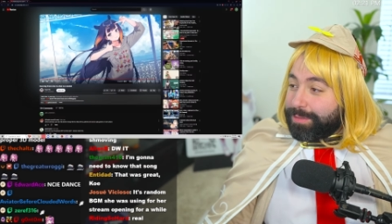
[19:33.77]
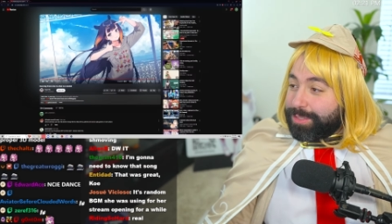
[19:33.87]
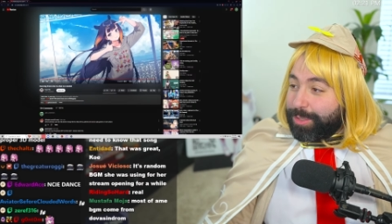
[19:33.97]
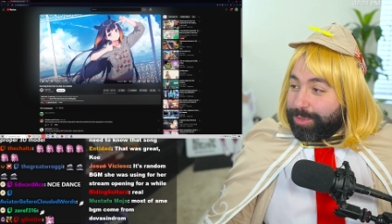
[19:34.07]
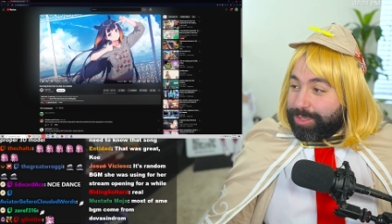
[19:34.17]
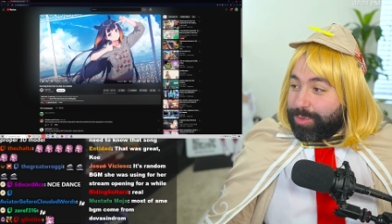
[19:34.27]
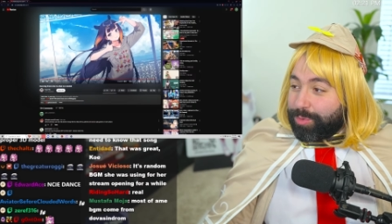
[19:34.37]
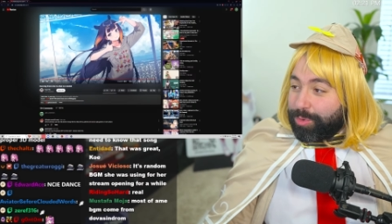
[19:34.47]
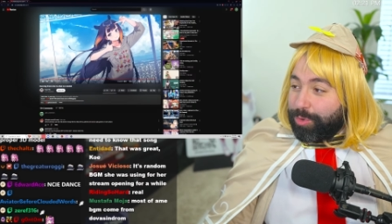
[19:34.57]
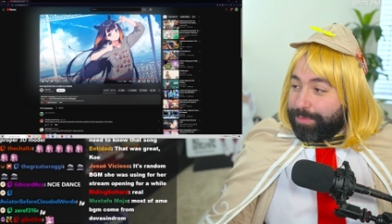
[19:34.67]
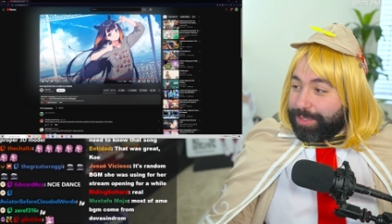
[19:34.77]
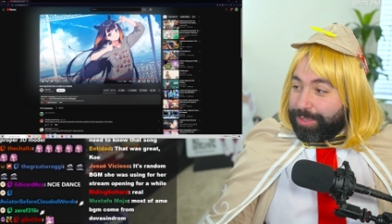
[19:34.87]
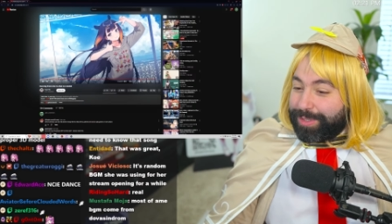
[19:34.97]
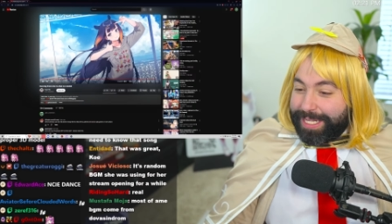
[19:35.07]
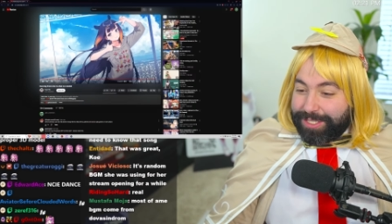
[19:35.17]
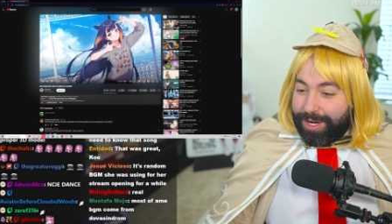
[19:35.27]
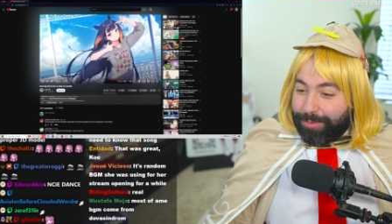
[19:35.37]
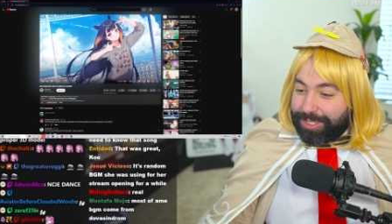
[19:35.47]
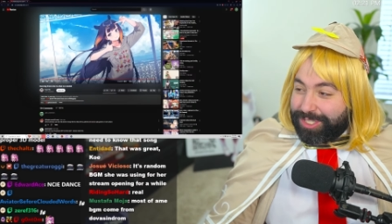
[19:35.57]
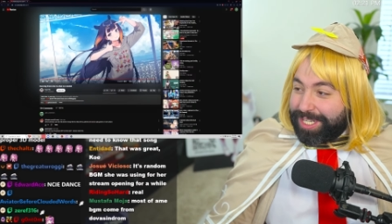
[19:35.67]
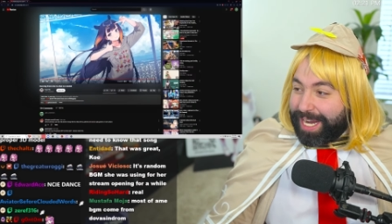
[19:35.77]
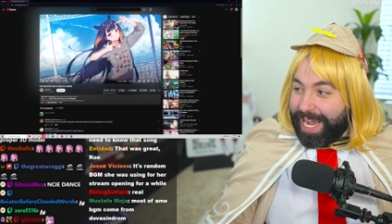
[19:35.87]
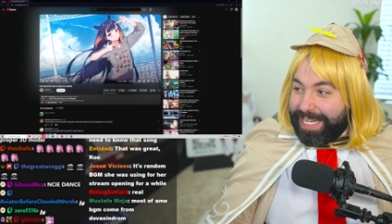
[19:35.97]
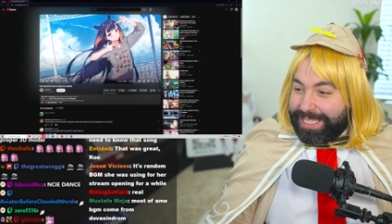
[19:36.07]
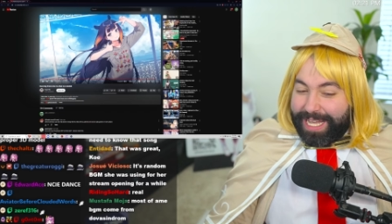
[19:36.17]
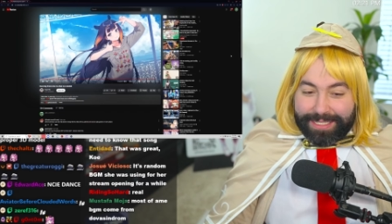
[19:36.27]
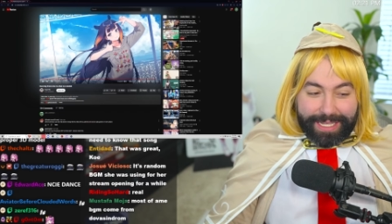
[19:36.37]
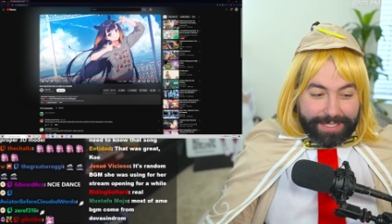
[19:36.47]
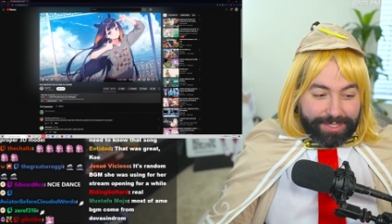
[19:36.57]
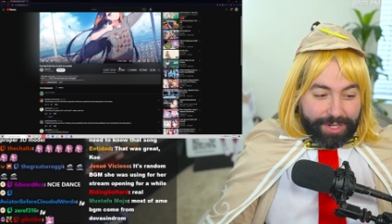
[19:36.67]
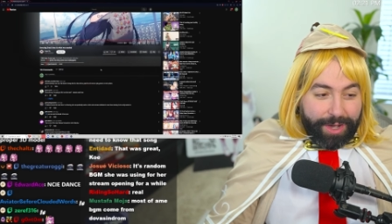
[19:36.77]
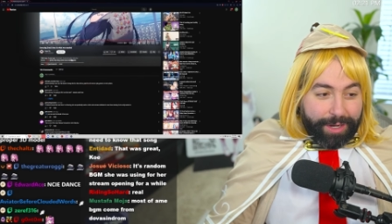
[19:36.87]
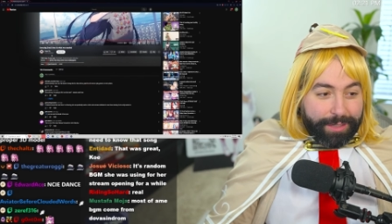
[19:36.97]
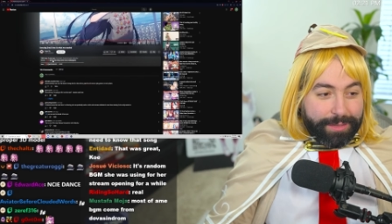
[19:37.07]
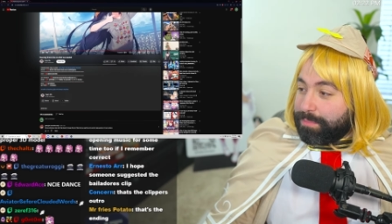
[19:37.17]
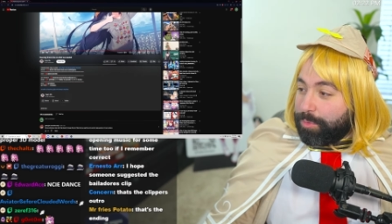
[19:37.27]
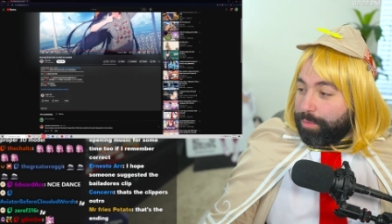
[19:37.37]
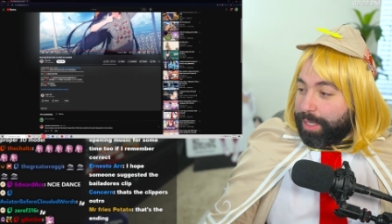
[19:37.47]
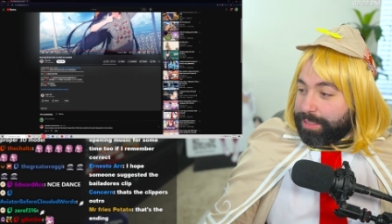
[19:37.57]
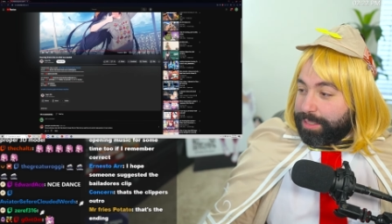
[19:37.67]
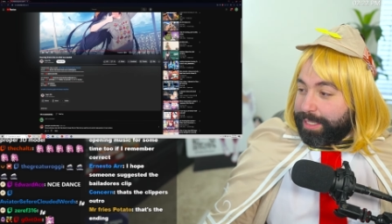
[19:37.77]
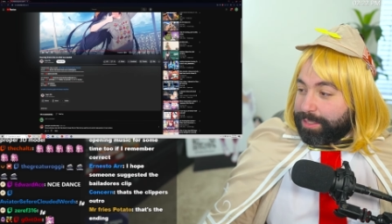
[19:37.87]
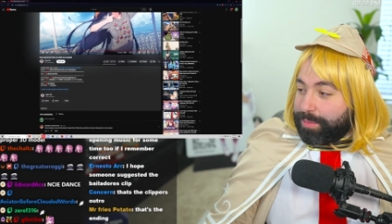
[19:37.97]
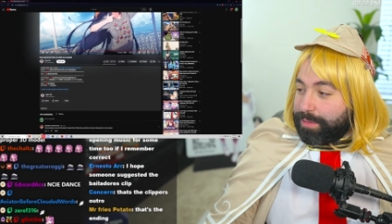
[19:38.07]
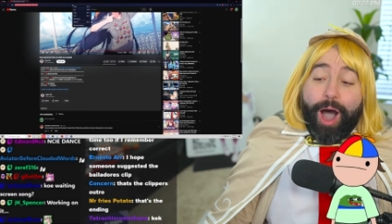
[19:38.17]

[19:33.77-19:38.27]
She was grooving, dude. That song was sick. I need that that song. Moving on to the next one.